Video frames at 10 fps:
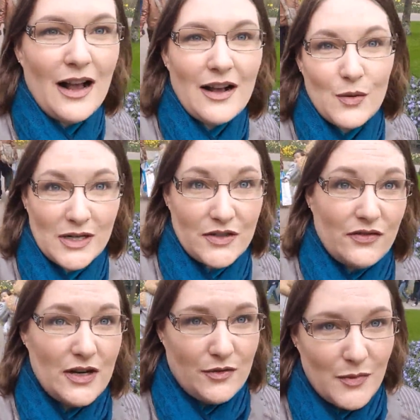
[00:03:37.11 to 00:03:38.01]
I
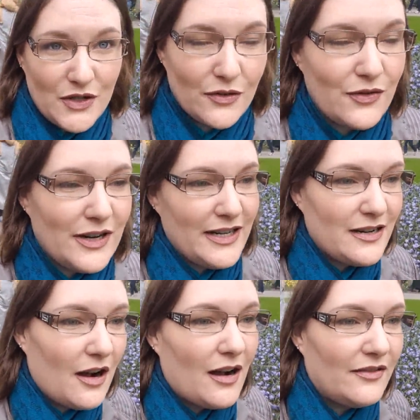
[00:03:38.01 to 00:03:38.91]
was very much
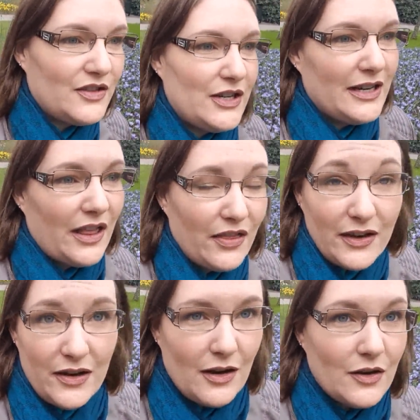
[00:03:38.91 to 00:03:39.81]
afraid of doing
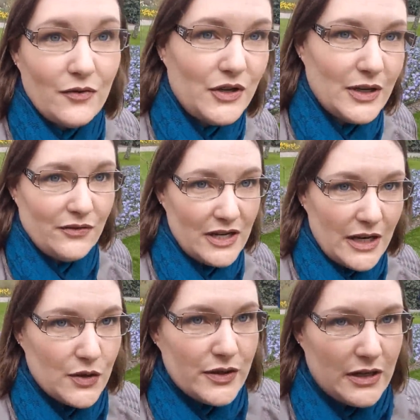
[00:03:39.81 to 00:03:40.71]

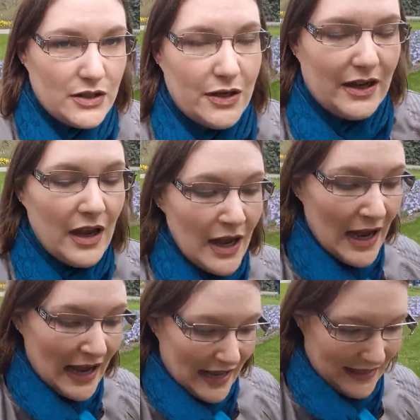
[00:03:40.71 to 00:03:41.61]
videos and doing
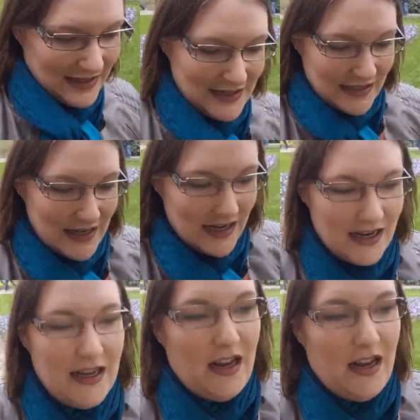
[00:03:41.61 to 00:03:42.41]
things like that.